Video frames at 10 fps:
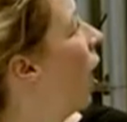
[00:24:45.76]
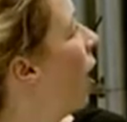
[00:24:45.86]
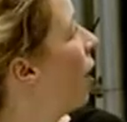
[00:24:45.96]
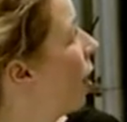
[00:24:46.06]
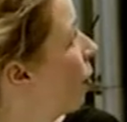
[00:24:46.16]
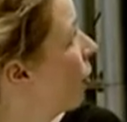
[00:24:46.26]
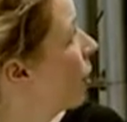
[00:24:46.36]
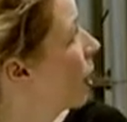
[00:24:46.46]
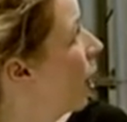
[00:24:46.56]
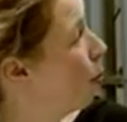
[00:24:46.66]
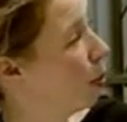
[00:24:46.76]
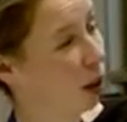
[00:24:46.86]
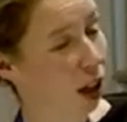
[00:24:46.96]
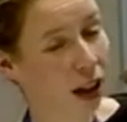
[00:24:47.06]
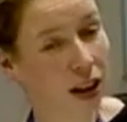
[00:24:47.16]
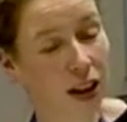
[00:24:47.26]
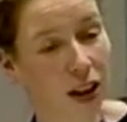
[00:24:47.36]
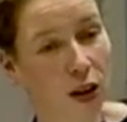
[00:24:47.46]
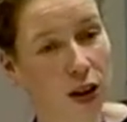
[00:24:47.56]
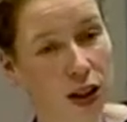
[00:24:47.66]
Nothing is happening
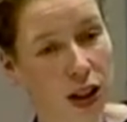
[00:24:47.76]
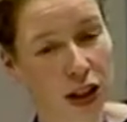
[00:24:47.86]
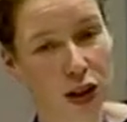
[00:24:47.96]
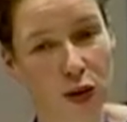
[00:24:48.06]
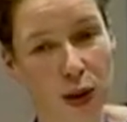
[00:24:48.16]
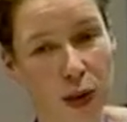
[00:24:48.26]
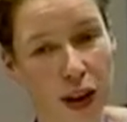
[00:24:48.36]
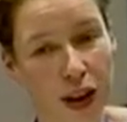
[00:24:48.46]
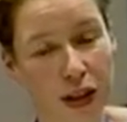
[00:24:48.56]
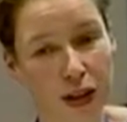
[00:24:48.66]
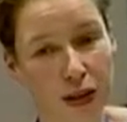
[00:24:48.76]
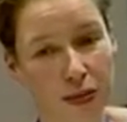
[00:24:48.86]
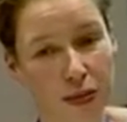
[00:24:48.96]
on the sensory bias.